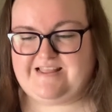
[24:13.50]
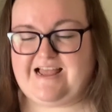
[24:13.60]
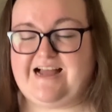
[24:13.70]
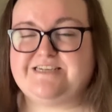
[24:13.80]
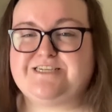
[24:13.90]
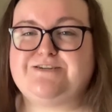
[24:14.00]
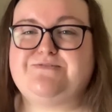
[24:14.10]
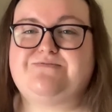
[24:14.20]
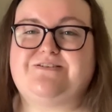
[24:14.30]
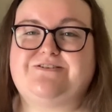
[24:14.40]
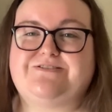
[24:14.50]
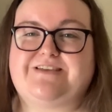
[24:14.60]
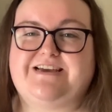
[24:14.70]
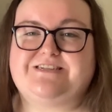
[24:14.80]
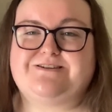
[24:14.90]
And you follow
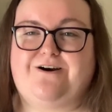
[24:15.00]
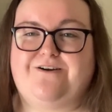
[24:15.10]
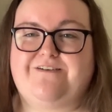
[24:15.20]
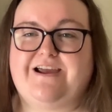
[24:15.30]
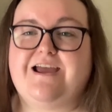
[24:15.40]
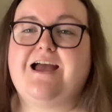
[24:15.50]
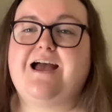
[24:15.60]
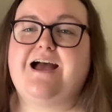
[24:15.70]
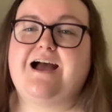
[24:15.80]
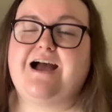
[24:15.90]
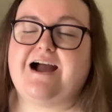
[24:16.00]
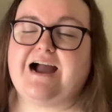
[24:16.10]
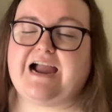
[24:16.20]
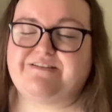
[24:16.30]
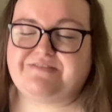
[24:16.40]
their story.
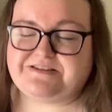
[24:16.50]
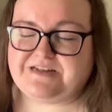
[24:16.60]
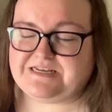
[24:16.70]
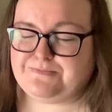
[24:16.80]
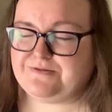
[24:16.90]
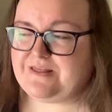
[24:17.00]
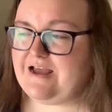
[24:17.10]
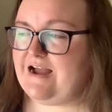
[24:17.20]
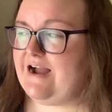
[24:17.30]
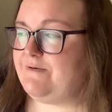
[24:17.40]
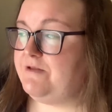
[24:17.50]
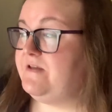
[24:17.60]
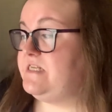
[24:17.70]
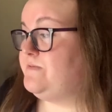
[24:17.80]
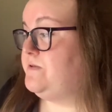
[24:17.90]
I read this last month.
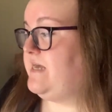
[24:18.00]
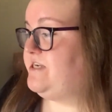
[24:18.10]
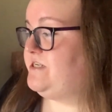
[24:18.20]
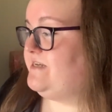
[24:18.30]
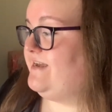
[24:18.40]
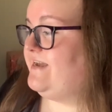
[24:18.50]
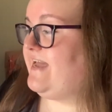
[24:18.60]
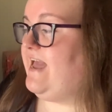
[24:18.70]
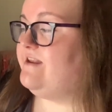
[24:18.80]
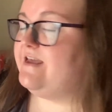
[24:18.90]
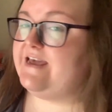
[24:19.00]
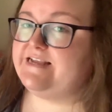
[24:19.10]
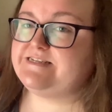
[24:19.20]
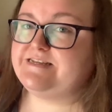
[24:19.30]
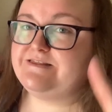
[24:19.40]
This month, I should say it again.
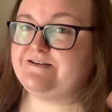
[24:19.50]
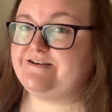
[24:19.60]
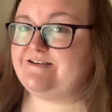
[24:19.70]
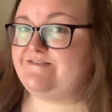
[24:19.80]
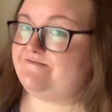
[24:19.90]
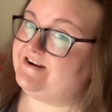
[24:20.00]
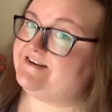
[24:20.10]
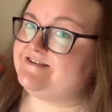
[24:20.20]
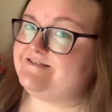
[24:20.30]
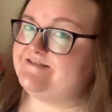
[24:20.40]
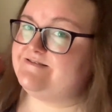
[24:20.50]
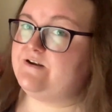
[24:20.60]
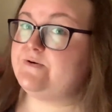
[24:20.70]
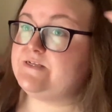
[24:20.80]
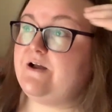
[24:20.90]
It's in the reading.
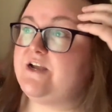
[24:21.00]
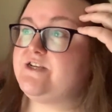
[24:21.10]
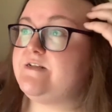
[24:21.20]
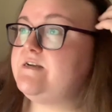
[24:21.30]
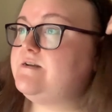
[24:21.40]
No, it's not actually.